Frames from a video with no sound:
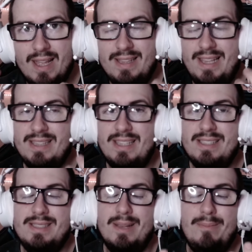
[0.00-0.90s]
That
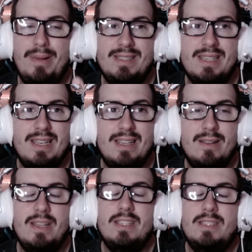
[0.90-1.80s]
is basically,
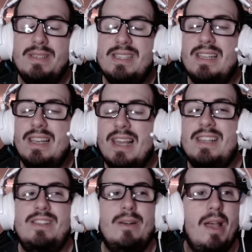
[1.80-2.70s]
it's basically
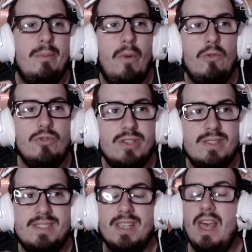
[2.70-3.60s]
like the
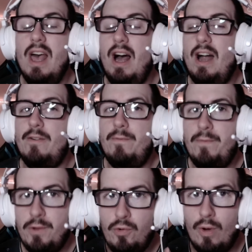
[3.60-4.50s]
emotions are
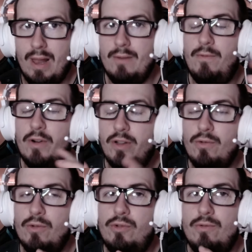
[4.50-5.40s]
fuel for
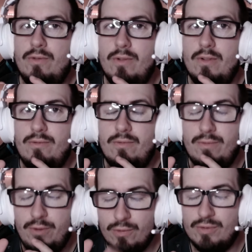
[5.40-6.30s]
you to
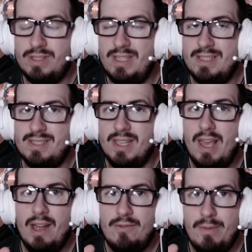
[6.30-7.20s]
use this
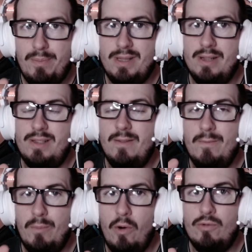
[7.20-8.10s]
repeated
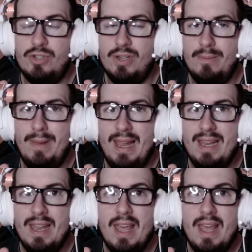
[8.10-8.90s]
motion, man.